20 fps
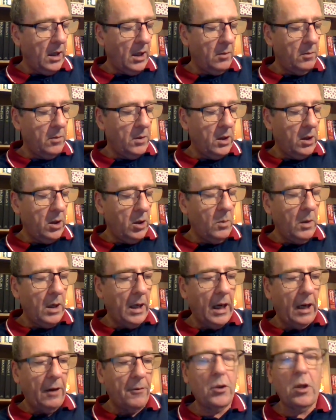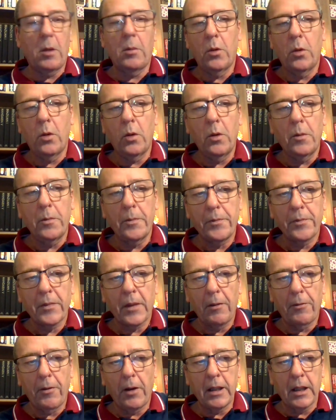you might have trouble
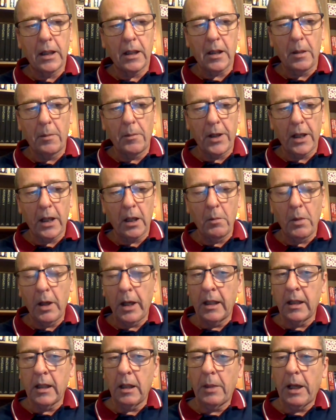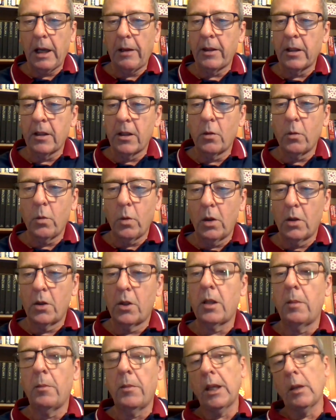finding something and might end up having to
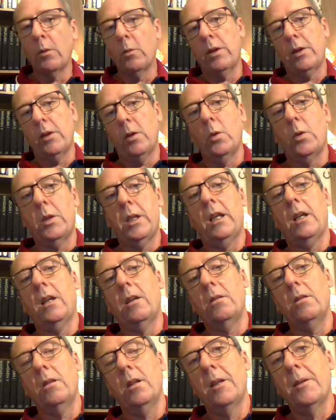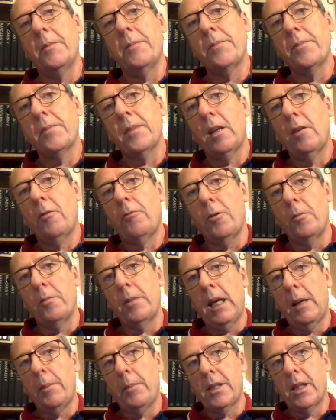watch something with audio from
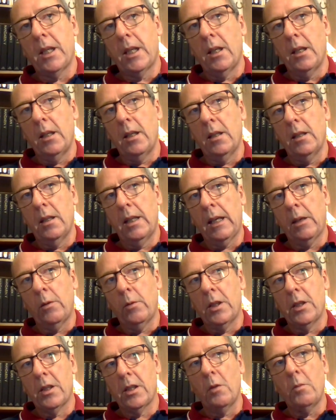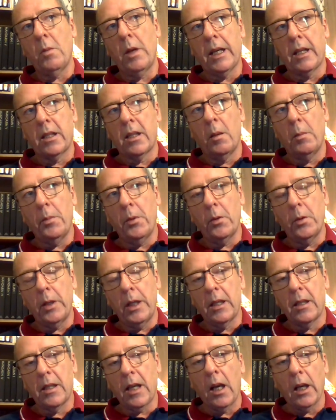that particular language. So my example
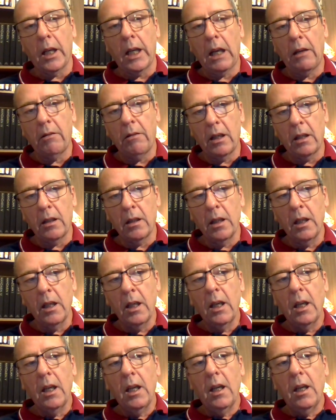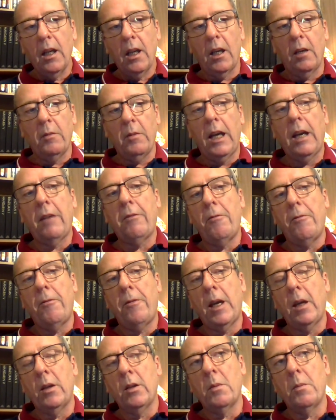is Hungarian. I haven't
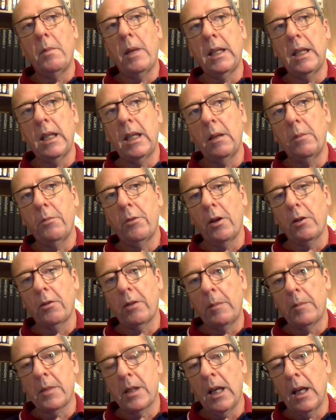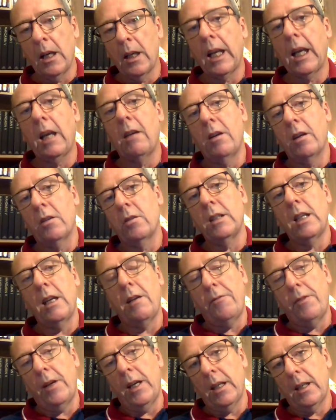found many programs in Hungarian on
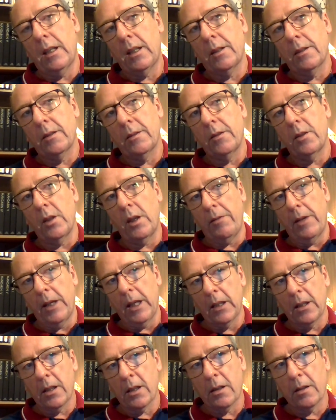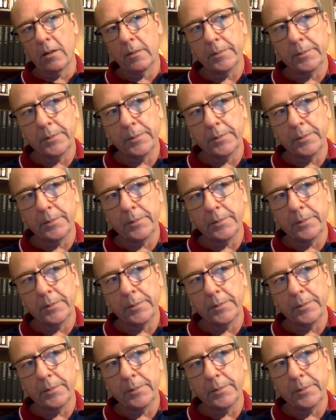Netflix,